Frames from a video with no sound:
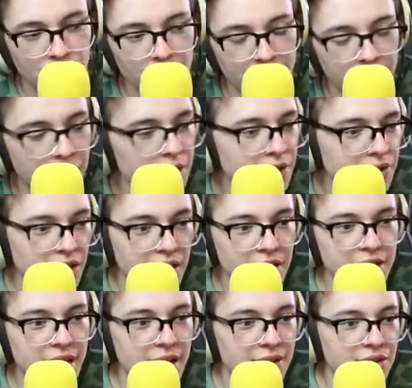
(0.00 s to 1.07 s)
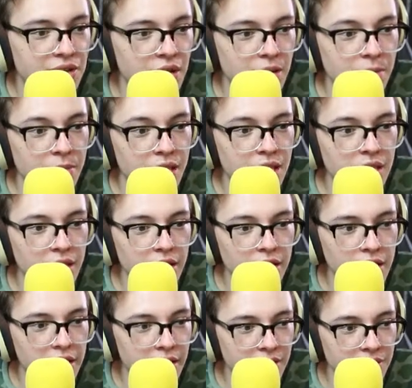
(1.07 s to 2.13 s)
I could send a text
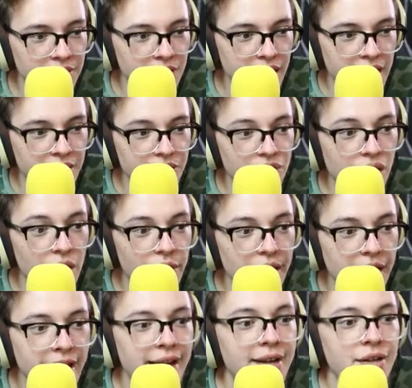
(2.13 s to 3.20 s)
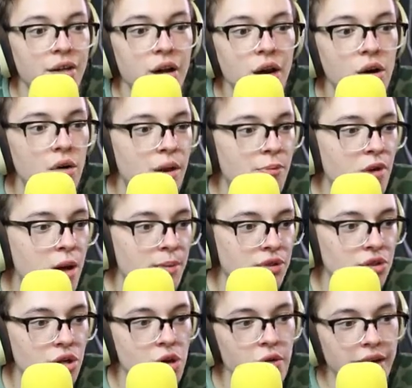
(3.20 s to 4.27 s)
immediately saying, sorry I had to go. I promised
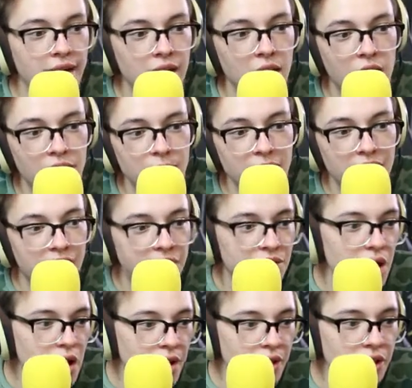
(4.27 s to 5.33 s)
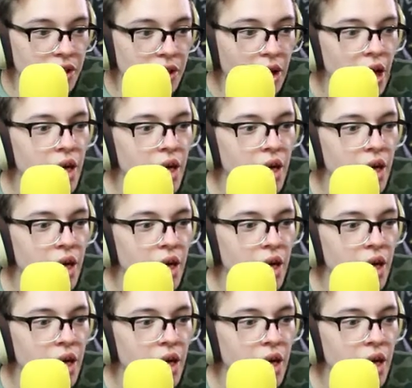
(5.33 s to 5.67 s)
Joey I loved meeting and talking to you.